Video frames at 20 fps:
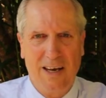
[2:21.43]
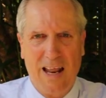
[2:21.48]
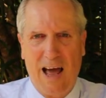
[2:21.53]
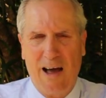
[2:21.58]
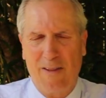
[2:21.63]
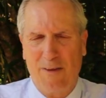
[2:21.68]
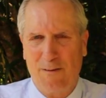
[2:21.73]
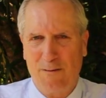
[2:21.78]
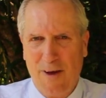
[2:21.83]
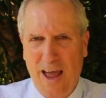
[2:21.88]

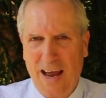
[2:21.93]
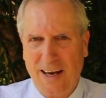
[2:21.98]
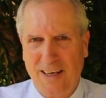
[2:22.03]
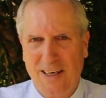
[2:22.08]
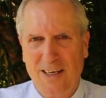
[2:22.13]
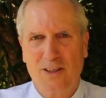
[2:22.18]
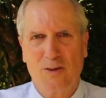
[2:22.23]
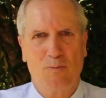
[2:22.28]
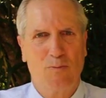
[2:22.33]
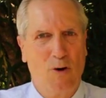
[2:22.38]
Now, the
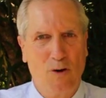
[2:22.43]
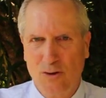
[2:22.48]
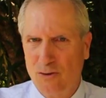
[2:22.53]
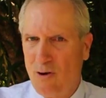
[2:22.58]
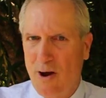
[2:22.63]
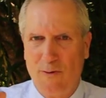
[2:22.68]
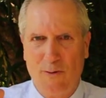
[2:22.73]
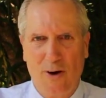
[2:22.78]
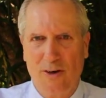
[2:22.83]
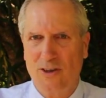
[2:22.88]
fact is, most
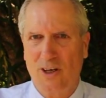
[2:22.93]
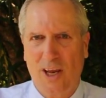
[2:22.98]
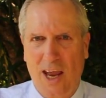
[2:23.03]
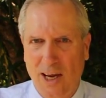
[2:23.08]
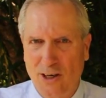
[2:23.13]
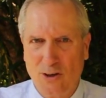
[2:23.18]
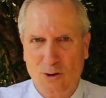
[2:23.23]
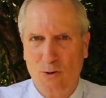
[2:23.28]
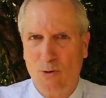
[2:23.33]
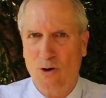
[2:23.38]
driver
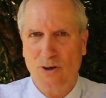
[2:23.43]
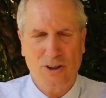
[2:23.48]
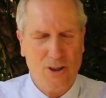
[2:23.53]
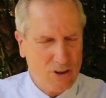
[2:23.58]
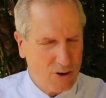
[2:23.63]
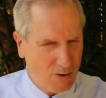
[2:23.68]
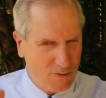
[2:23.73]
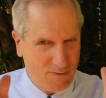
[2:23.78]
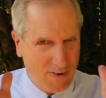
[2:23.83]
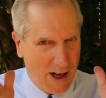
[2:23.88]
education
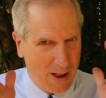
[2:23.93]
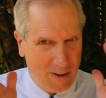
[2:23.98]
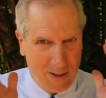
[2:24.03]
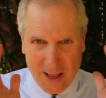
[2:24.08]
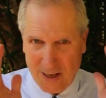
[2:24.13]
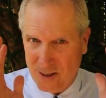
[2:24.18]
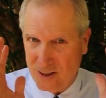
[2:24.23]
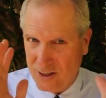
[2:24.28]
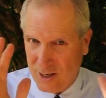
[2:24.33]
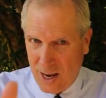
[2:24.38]
courses follow
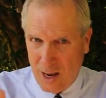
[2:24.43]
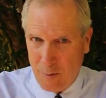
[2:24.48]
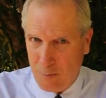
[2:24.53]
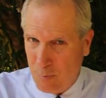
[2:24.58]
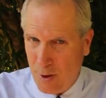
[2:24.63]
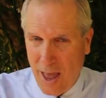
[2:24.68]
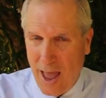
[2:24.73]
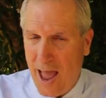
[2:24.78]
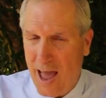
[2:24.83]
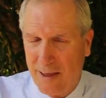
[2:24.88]
that
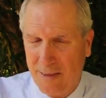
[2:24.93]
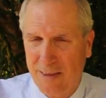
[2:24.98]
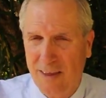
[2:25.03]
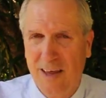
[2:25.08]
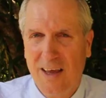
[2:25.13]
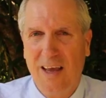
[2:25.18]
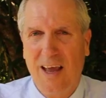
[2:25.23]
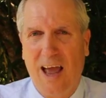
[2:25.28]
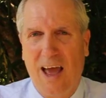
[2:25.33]
same path.